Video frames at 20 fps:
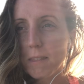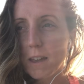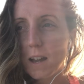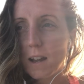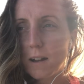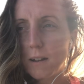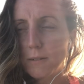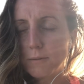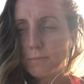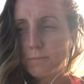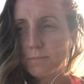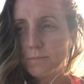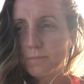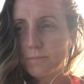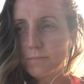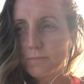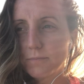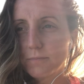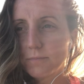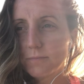
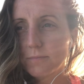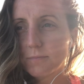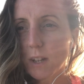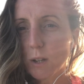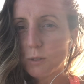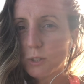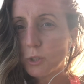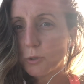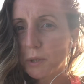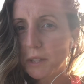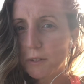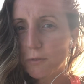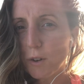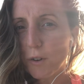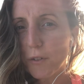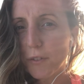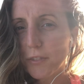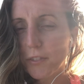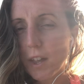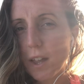I was doing the
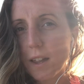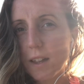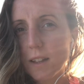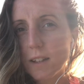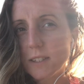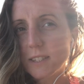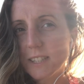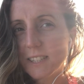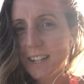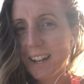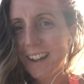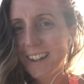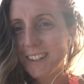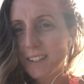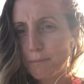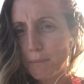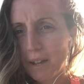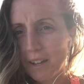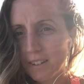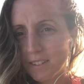wrong thing to take
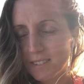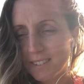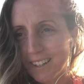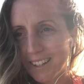them out,